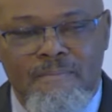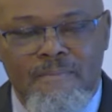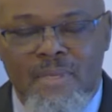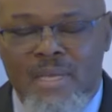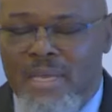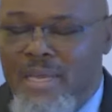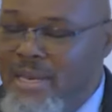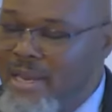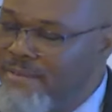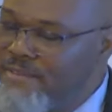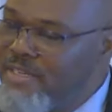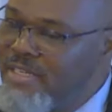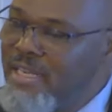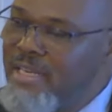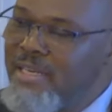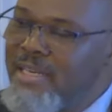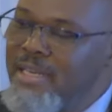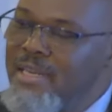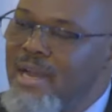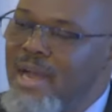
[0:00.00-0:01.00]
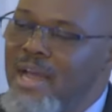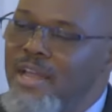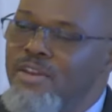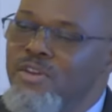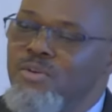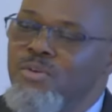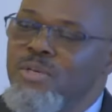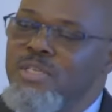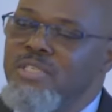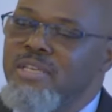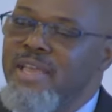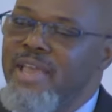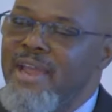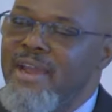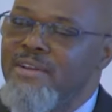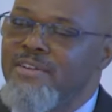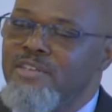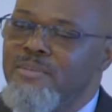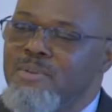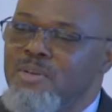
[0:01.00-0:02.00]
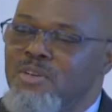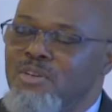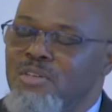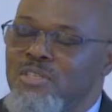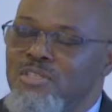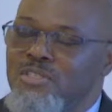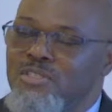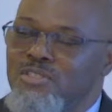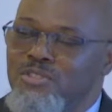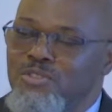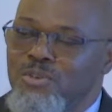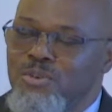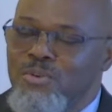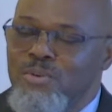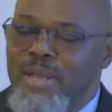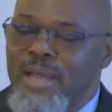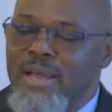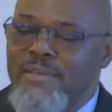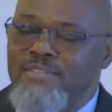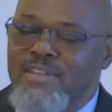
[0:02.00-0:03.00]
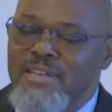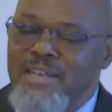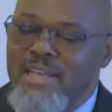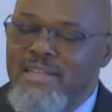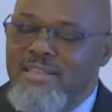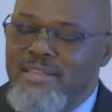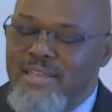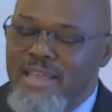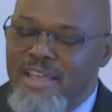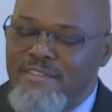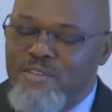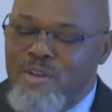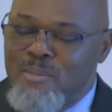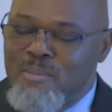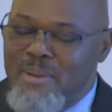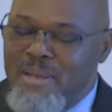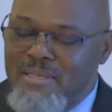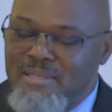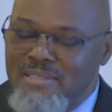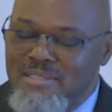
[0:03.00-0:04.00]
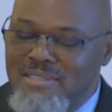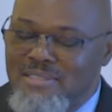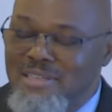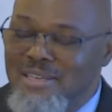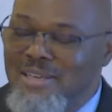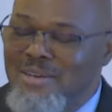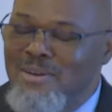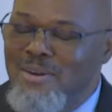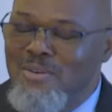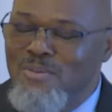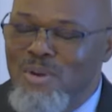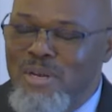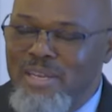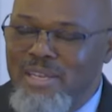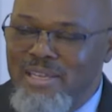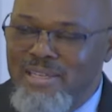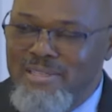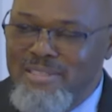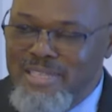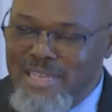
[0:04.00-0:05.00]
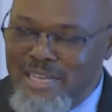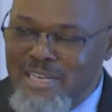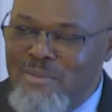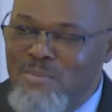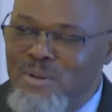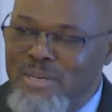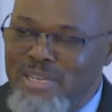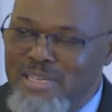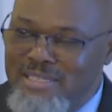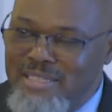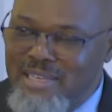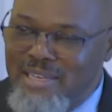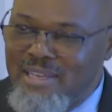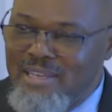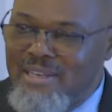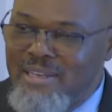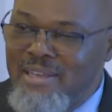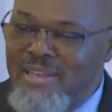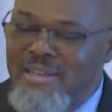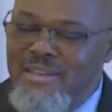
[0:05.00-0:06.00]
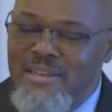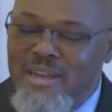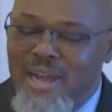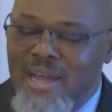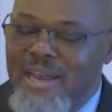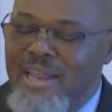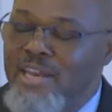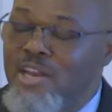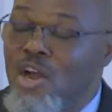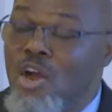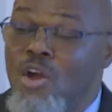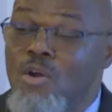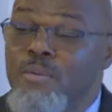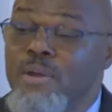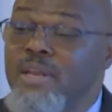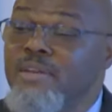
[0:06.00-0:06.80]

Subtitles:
And evidently God knew his character, because soon after Nathan gave him the message of what he did, God had already